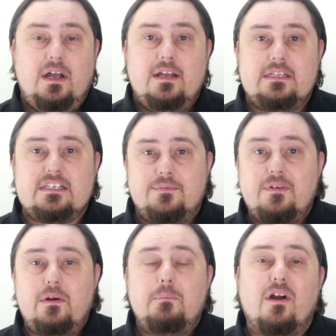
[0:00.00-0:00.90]
That's a
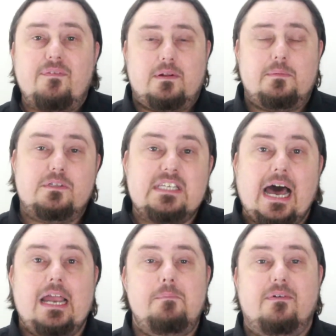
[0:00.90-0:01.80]
very profitable
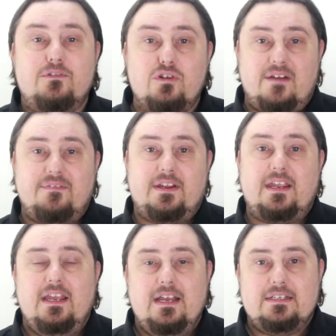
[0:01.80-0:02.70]
type of traffic
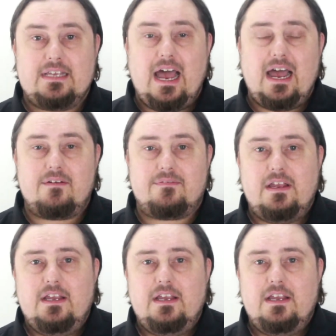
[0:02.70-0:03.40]
to have.